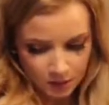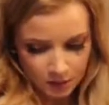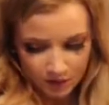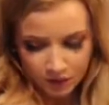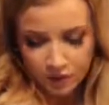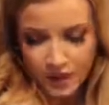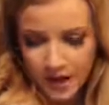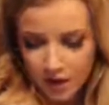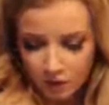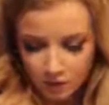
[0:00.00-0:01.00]
But for
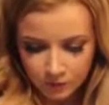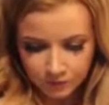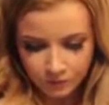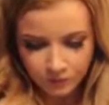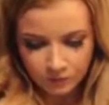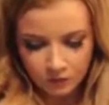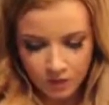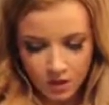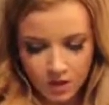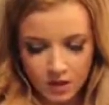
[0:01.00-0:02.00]
now,
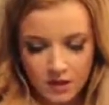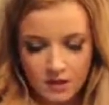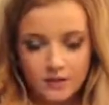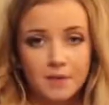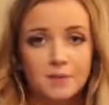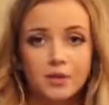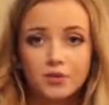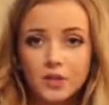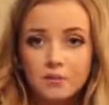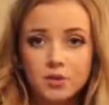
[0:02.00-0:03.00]
I've got my
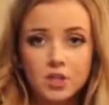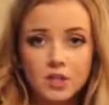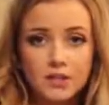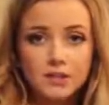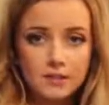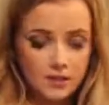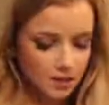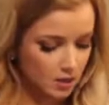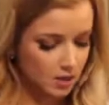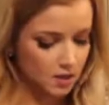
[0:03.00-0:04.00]
cream cheese,
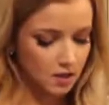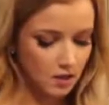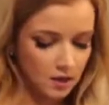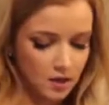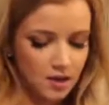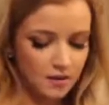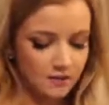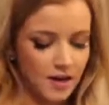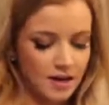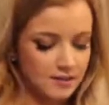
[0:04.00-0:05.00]

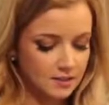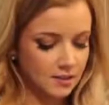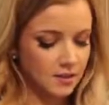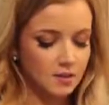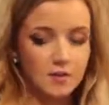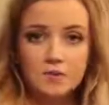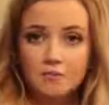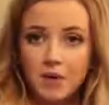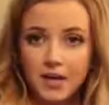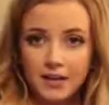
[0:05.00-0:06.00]
I've got
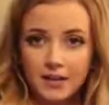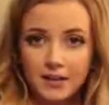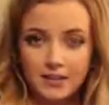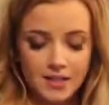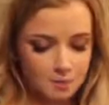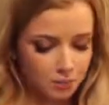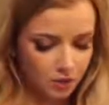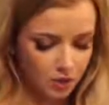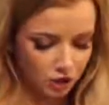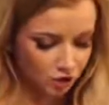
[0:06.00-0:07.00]
my dip
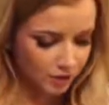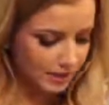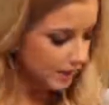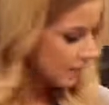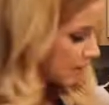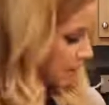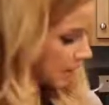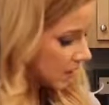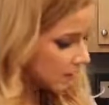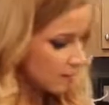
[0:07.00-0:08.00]
ingredients
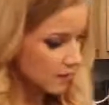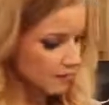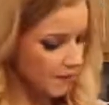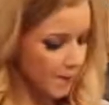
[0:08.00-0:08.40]
mix,